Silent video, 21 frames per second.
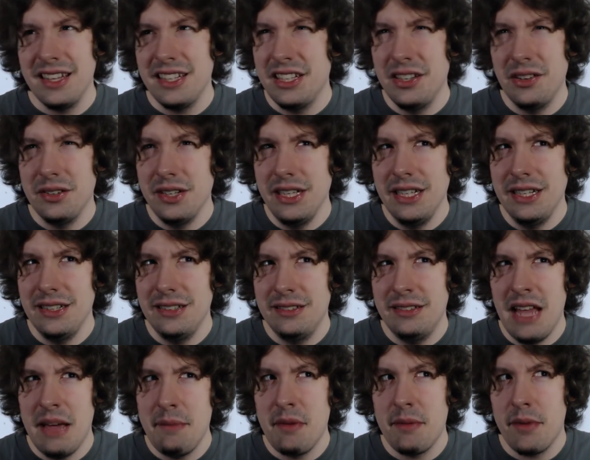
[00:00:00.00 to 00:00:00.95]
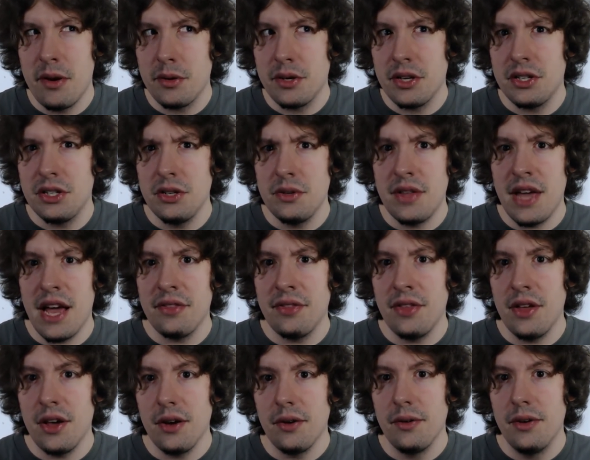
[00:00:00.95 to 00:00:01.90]
You don't need an MMO to do that,
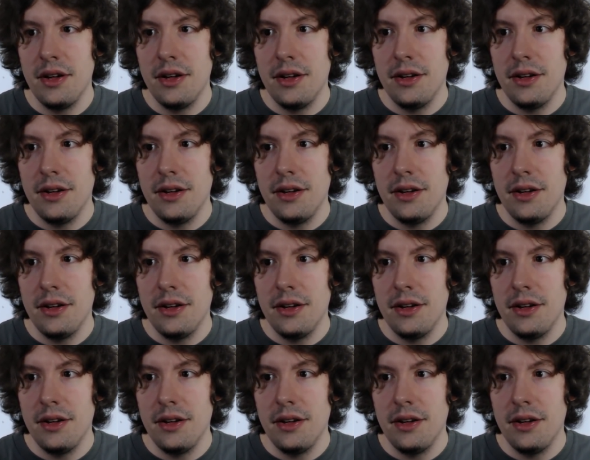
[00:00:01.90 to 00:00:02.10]
though.